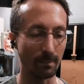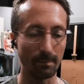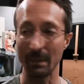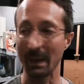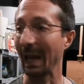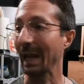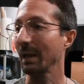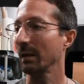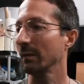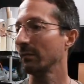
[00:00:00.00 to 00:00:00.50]

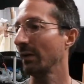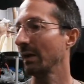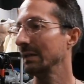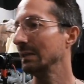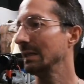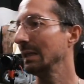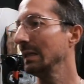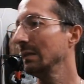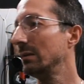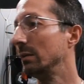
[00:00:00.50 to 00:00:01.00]
And if I
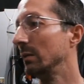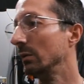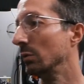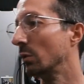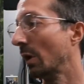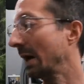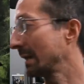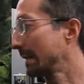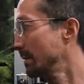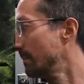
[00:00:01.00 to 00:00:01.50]
need to,
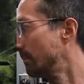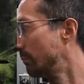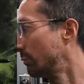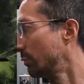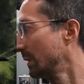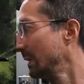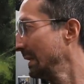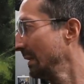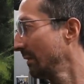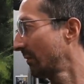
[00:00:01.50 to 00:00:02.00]
I can
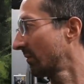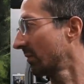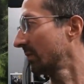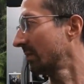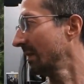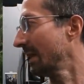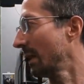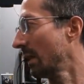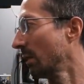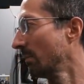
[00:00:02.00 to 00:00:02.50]
bring certain
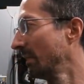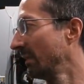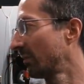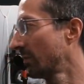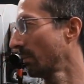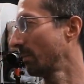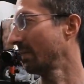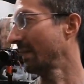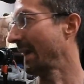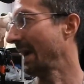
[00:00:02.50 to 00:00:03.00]
elements up
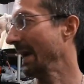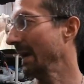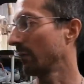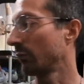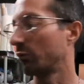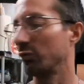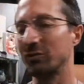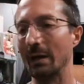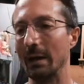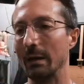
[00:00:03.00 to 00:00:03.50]
in the house,
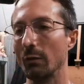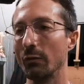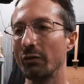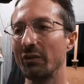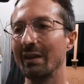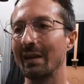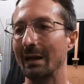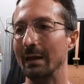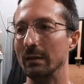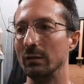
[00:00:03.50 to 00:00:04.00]
which I don't think
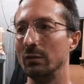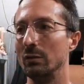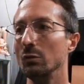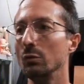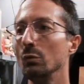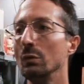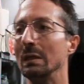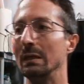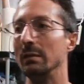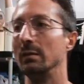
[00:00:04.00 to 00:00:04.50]
I do
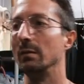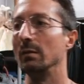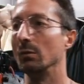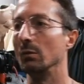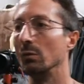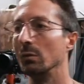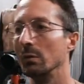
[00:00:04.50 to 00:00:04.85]
need to.